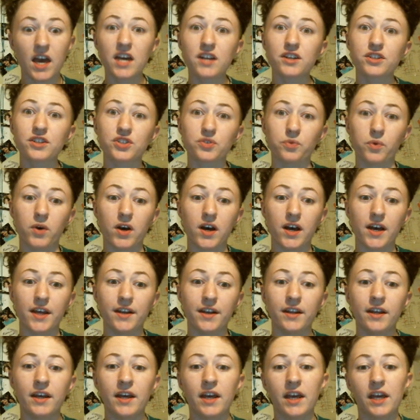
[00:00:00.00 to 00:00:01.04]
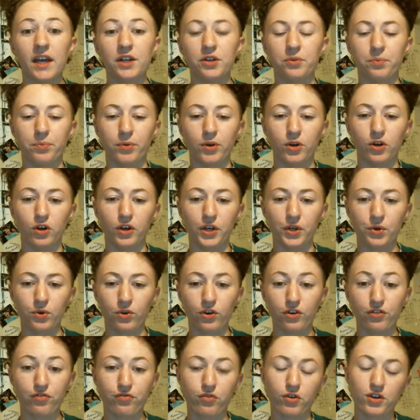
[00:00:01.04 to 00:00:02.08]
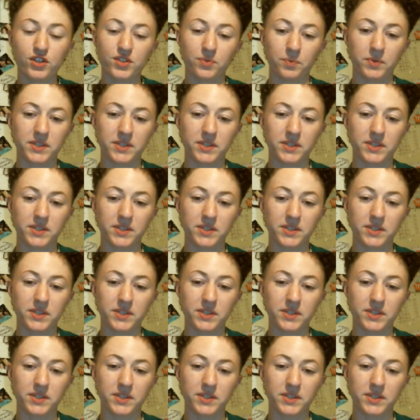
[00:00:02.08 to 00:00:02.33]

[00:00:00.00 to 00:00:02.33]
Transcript: and a swan and a bull in order to force